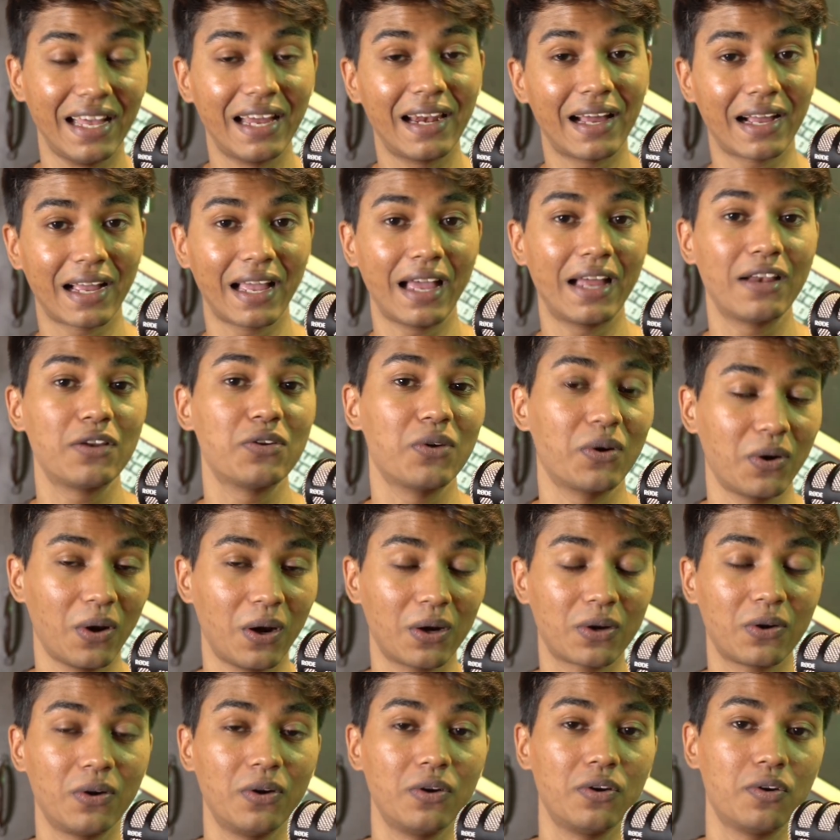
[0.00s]
then again you're
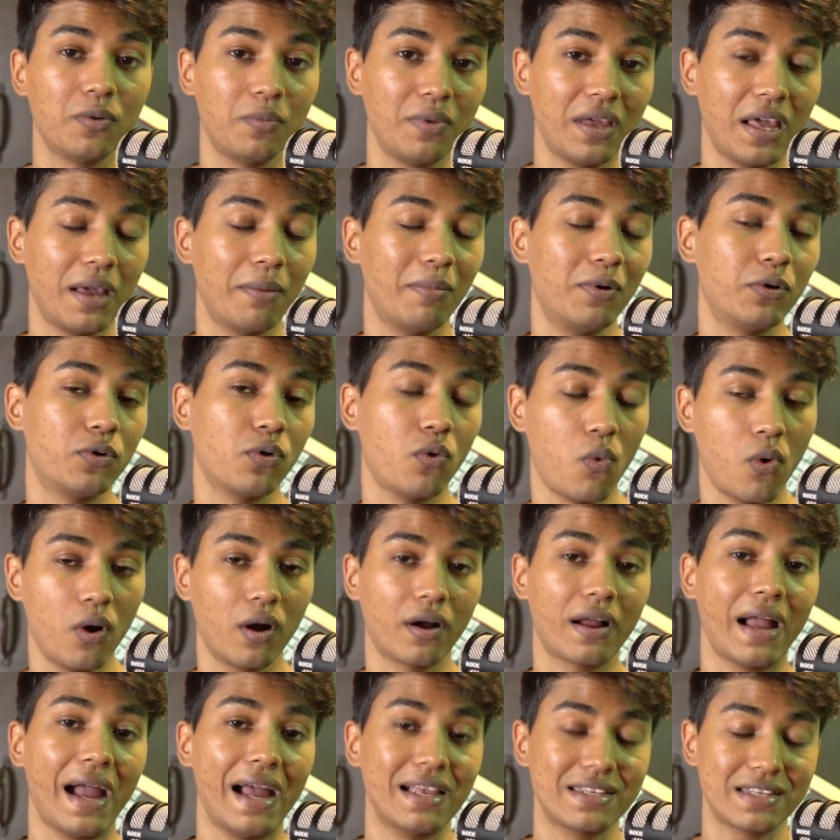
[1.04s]
not going to be able to
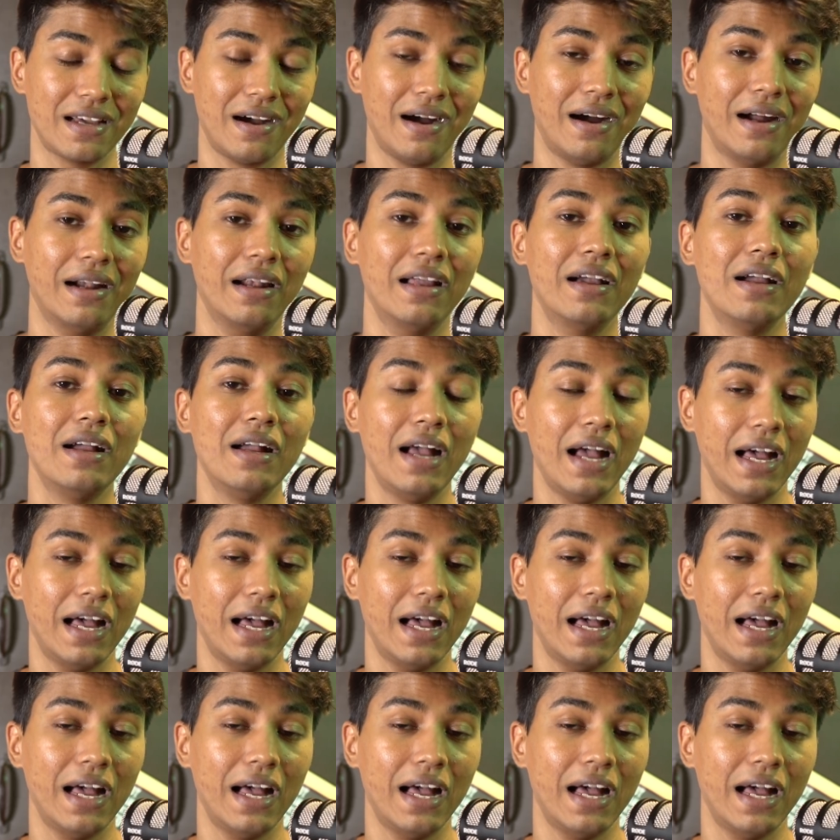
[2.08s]
work as hard